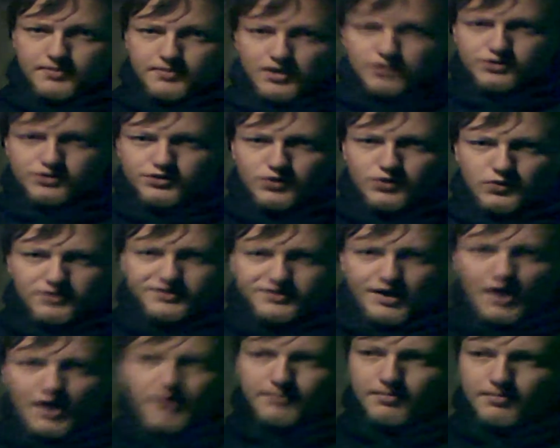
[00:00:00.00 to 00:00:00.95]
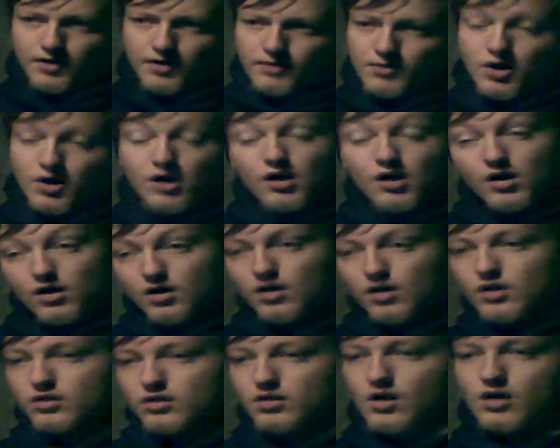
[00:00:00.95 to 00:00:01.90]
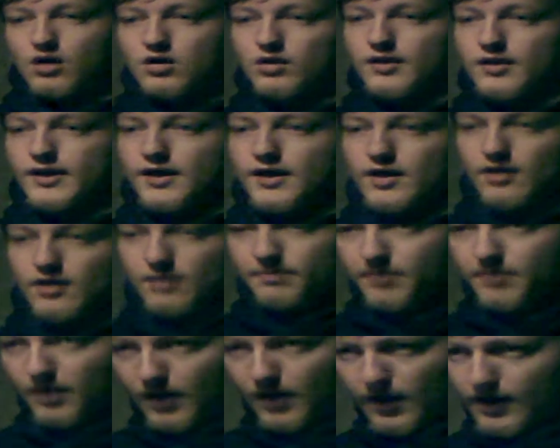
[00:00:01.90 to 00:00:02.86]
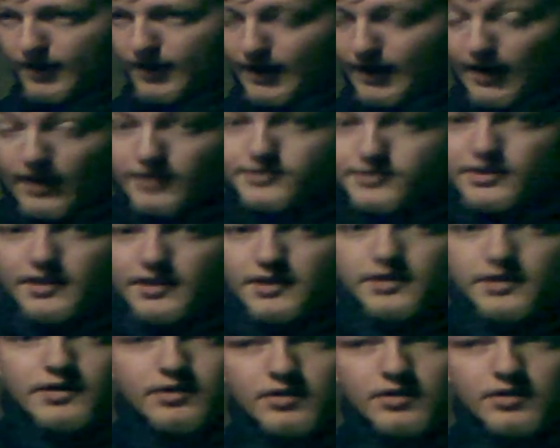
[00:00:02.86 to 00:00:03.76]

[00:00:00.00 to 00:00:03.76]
a suicide bomber. Luckily, I guess he didn't